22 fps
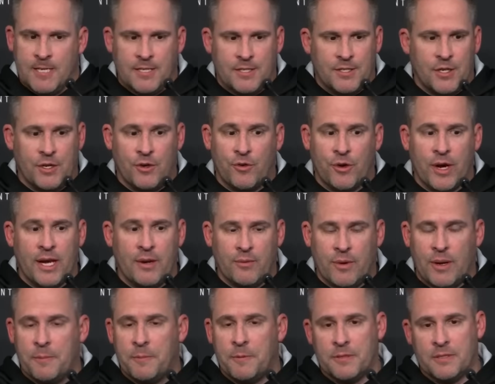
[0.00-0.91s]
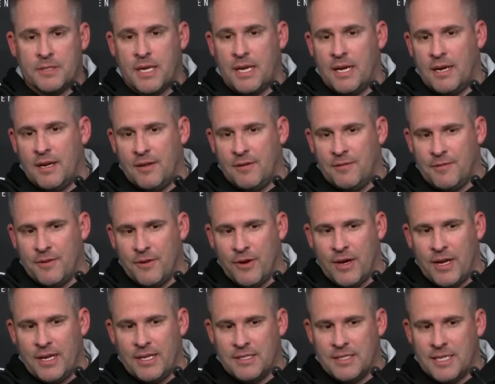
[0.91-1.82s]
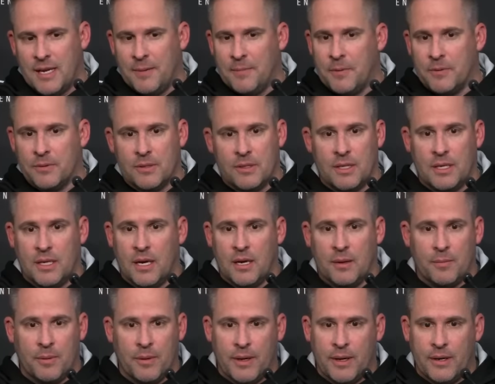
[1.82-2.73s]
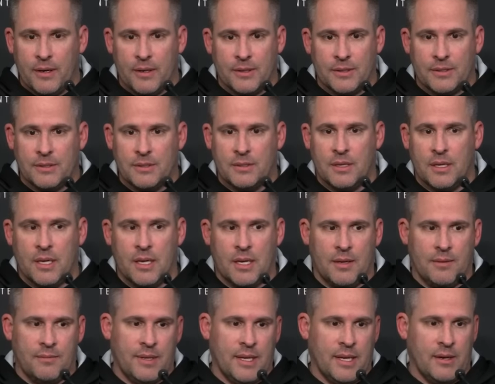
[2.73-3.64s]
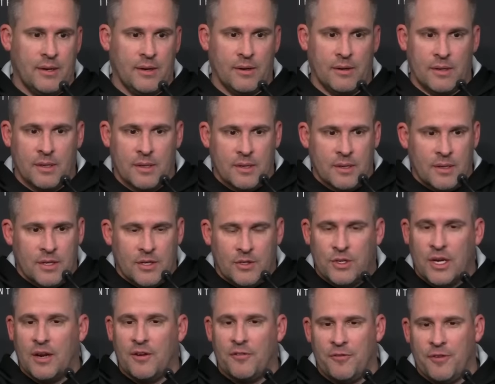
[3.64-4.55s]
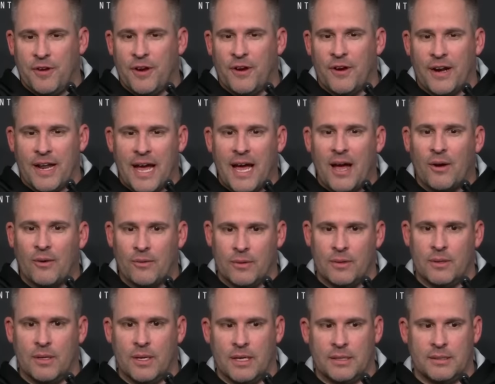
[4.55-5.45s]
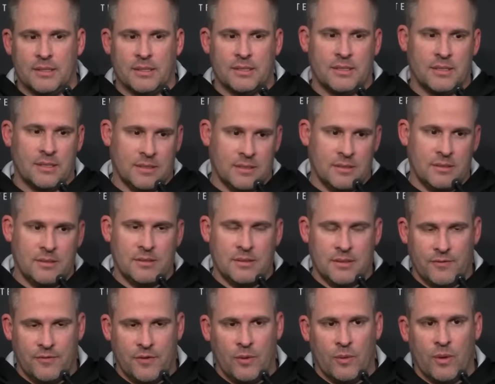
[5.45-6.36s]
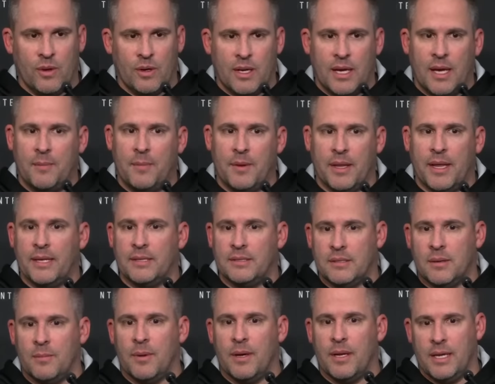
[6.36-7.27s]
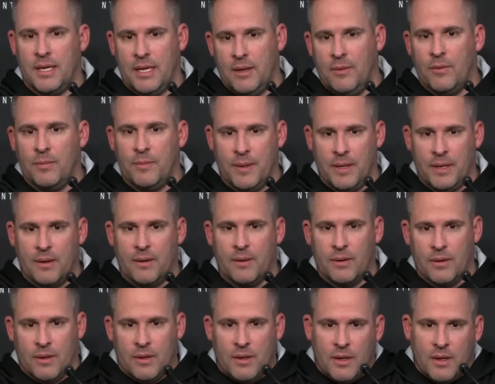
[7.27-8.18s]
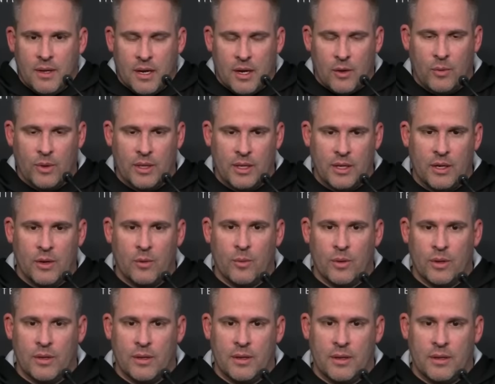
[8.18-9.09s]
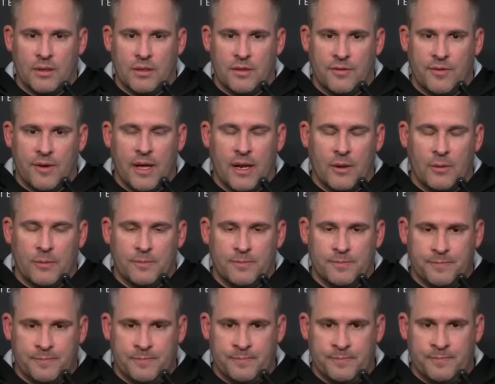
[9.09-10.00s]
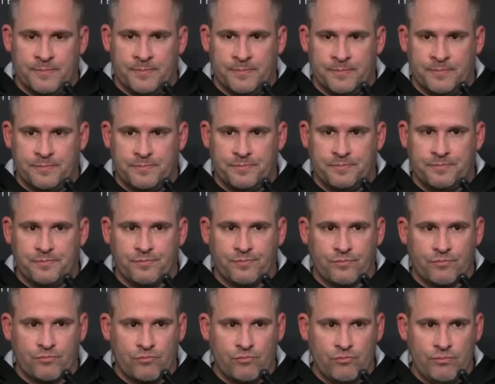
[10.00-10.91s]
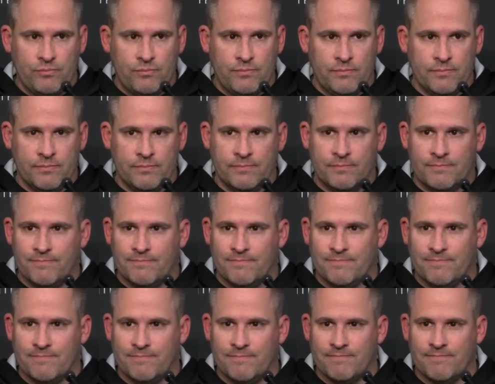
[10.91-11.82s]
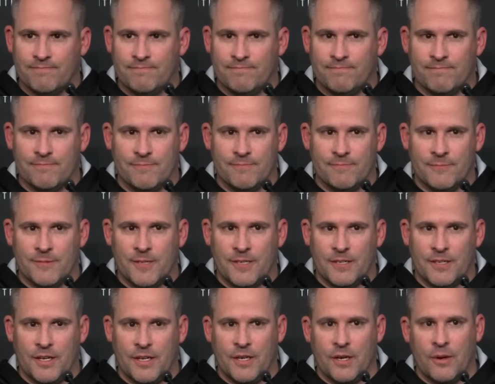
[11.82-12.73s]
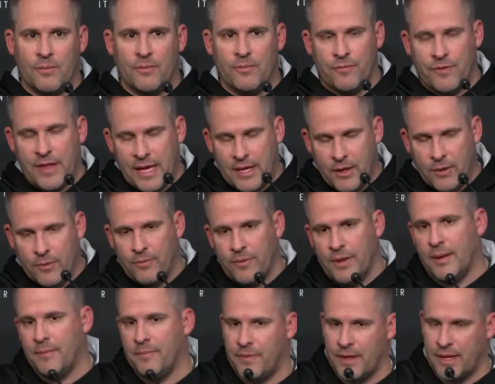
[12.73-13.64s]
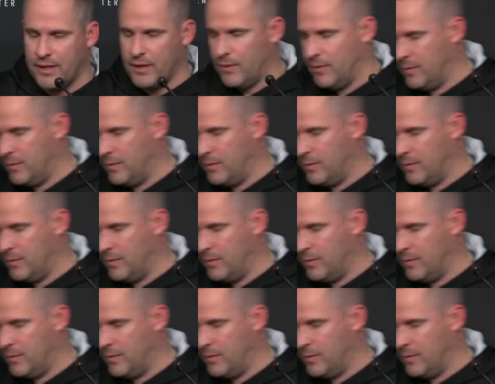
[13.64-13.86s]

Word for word: it's a great representative, a great example to the young players that are trying to figure it out. Like, this is, if you want to emulate somebody, he would be a really good one to follow. You guys all set? Good to go. Thank you. Yep, thank